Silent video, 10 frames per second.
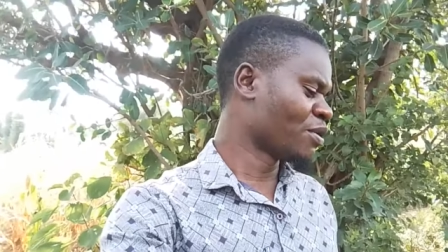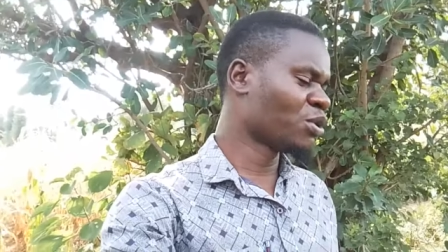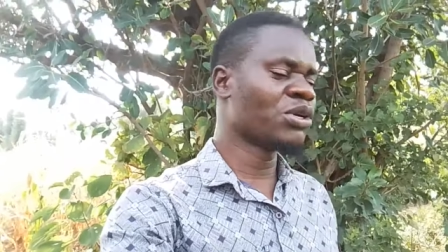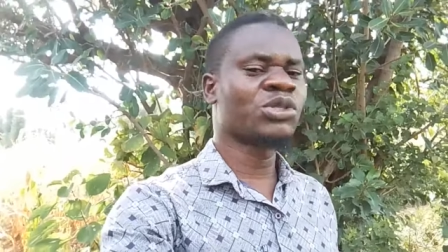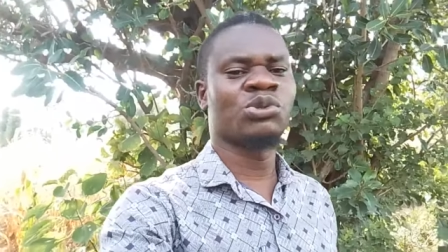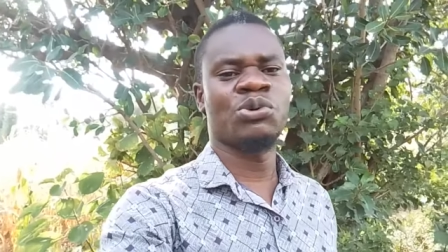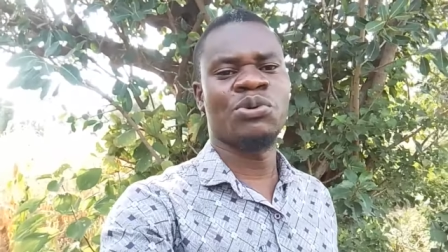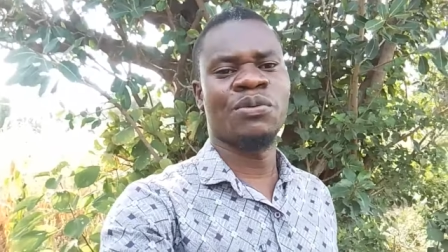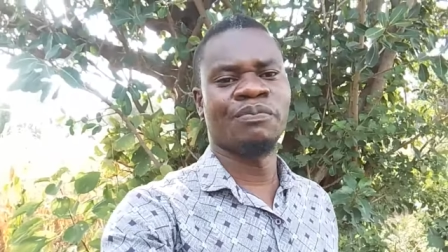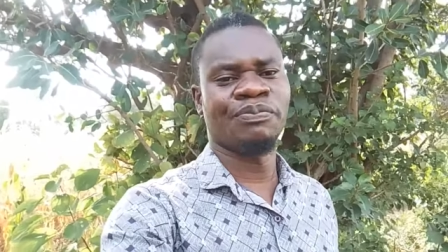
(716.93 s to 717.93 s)
to
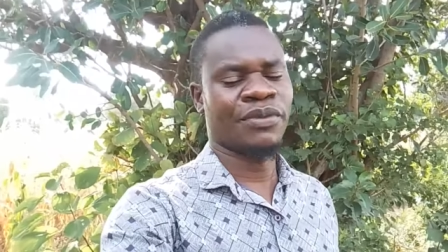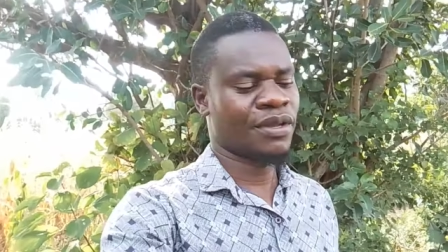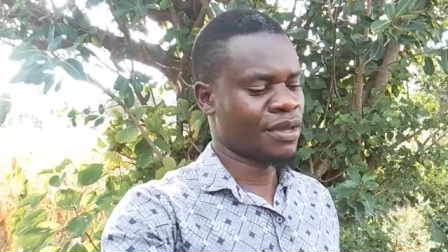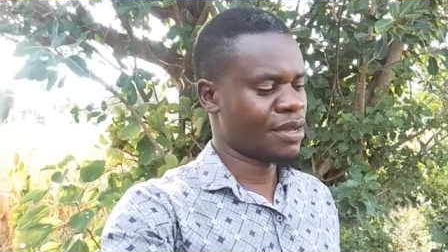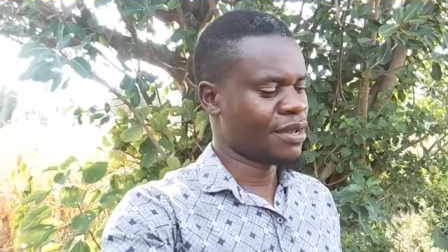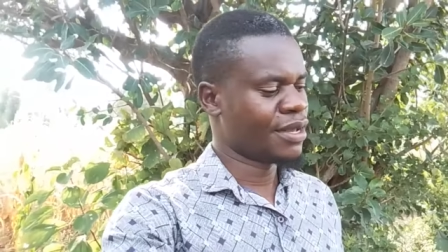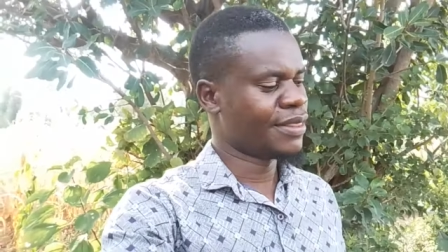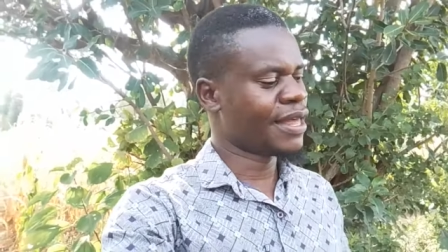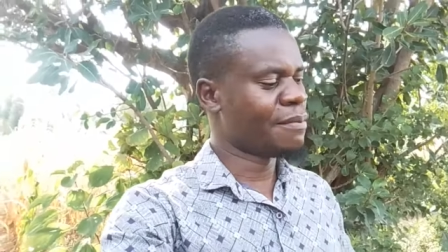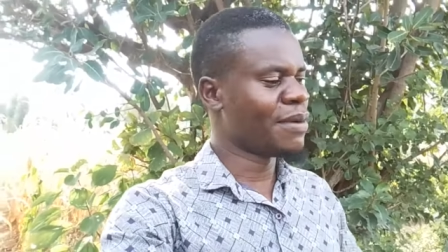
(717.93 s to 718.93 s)
their
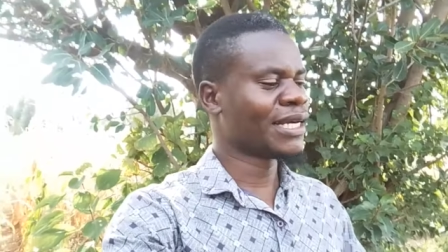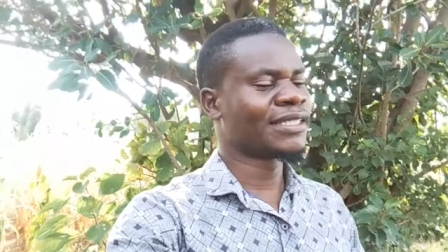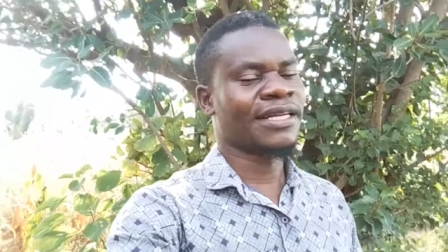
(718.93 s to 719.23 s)
master